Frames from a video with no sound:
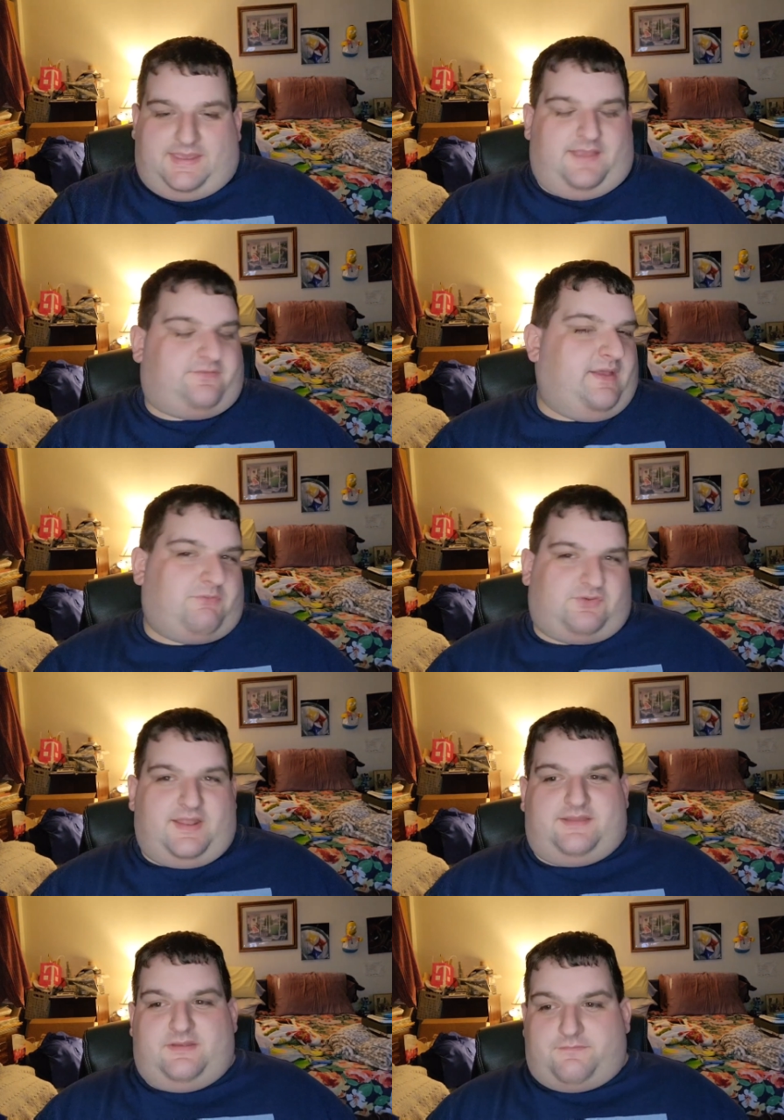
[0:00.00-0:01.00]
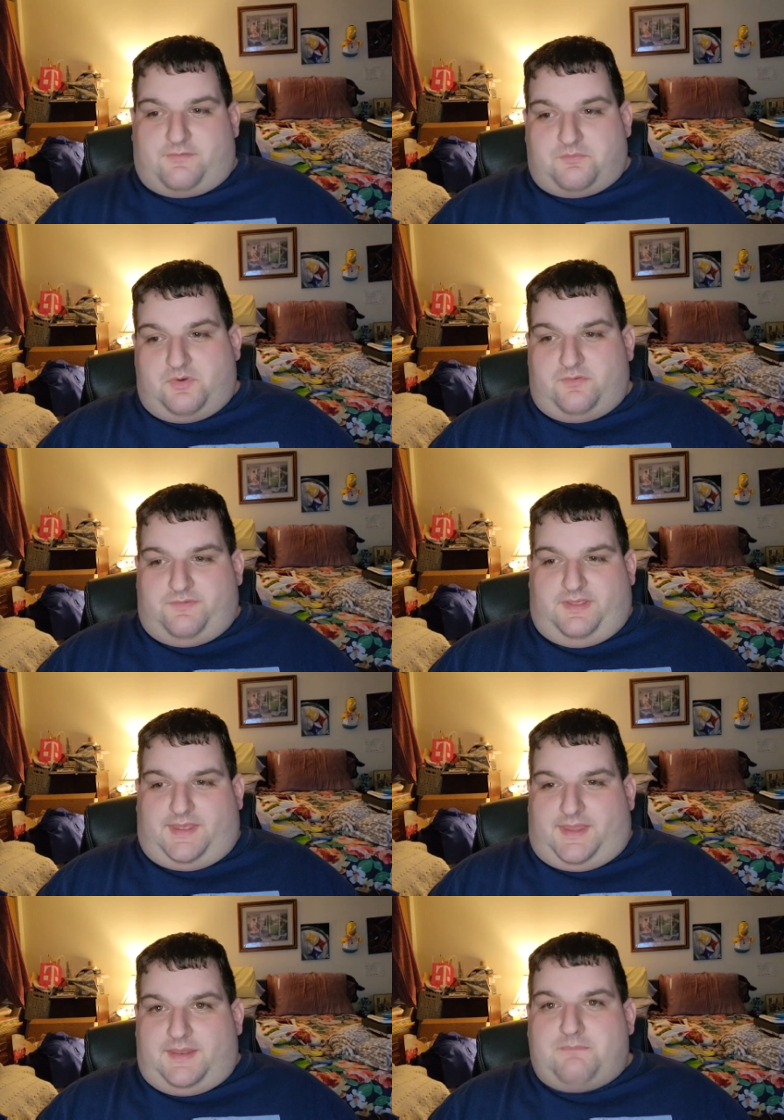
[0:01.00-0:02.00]
I guess that was an idea for a
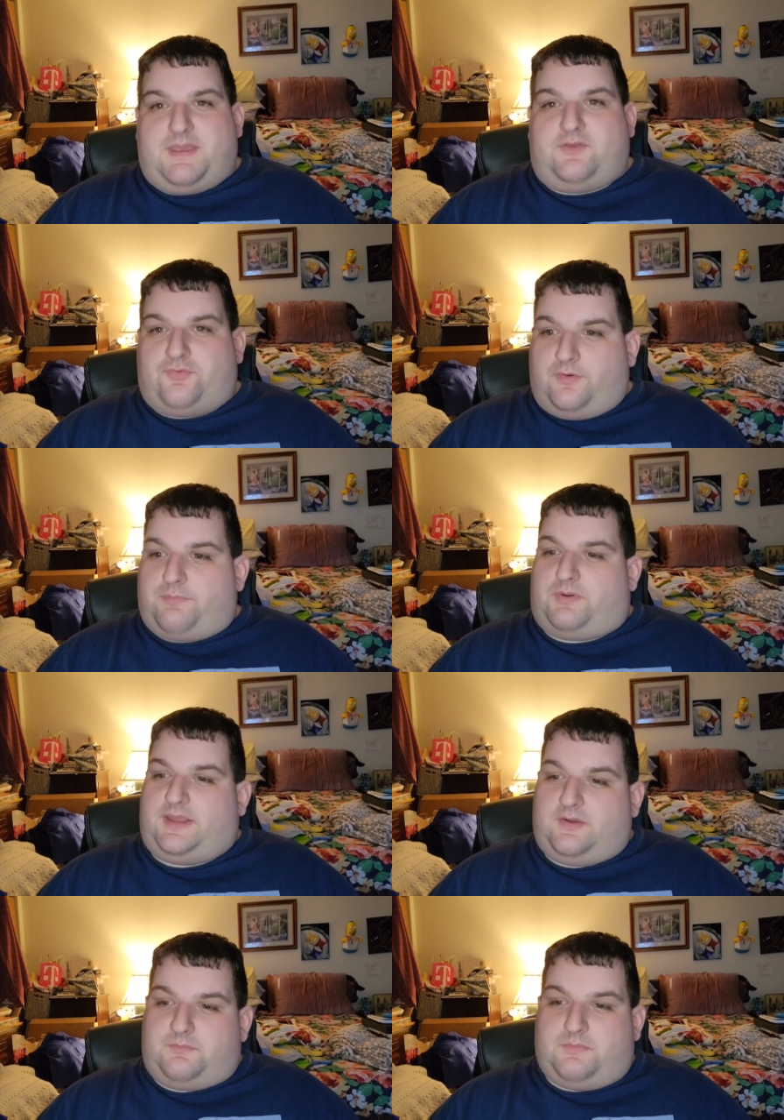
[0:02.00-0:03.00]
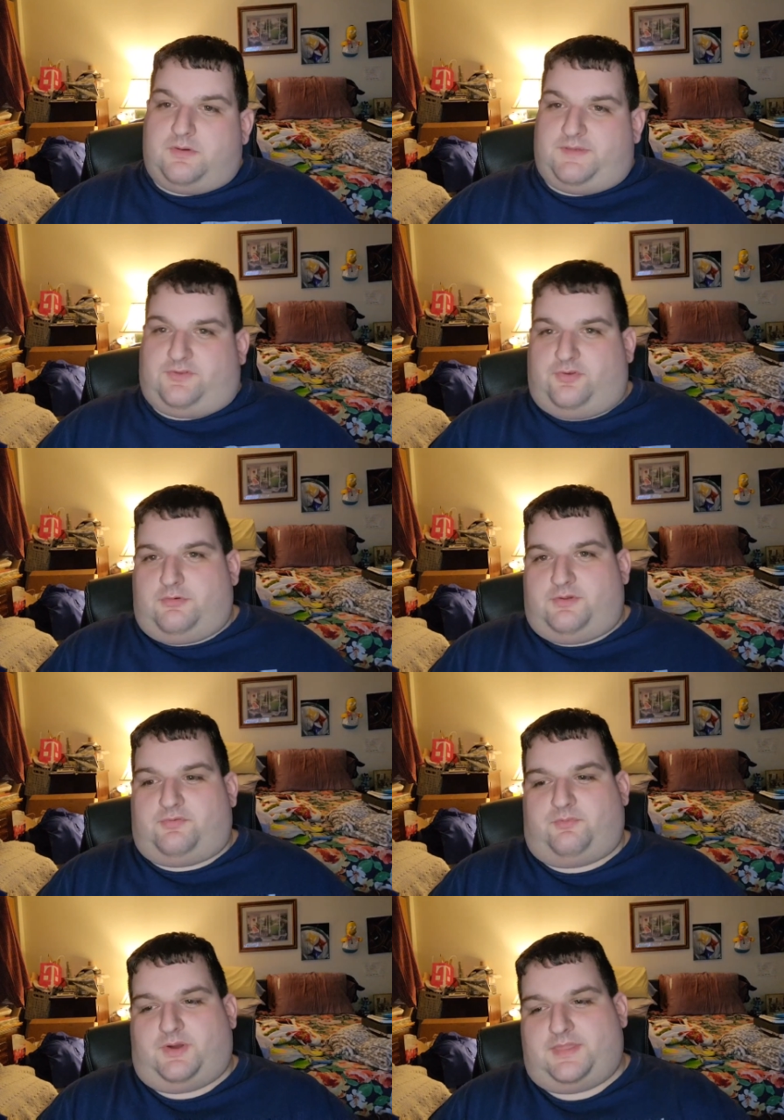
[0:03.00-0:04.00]
movie, and it makes for a pretty good movie, too.
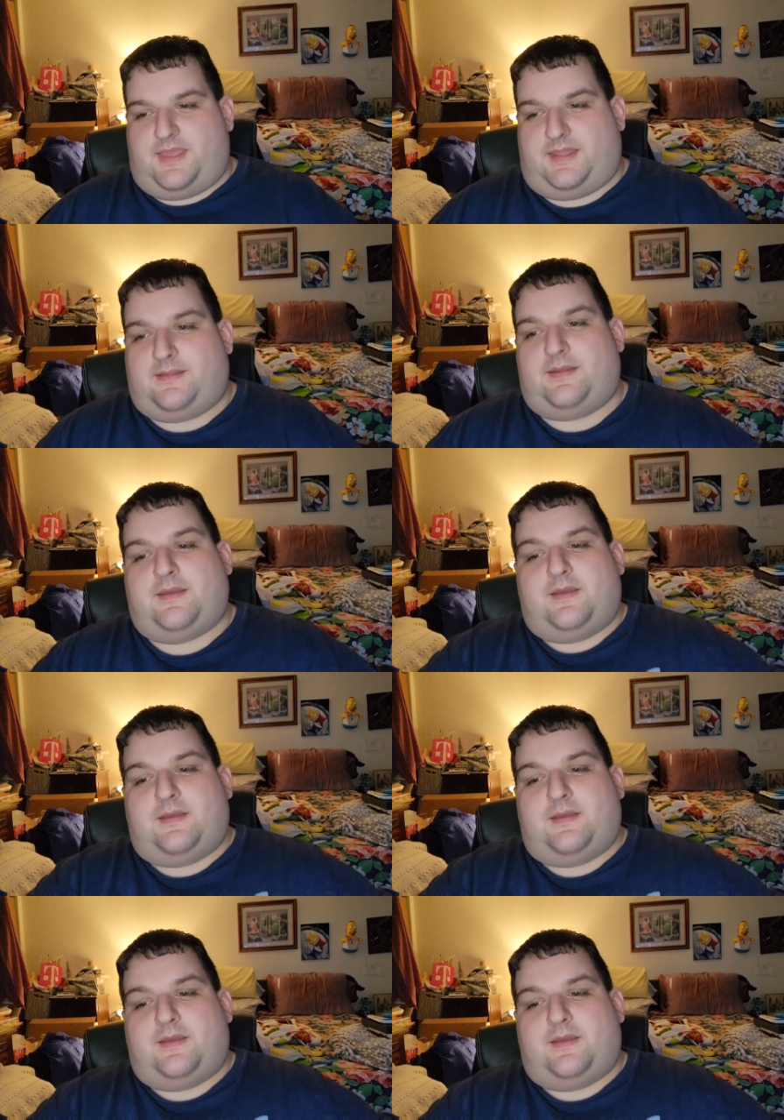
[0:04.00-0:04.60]
It's one that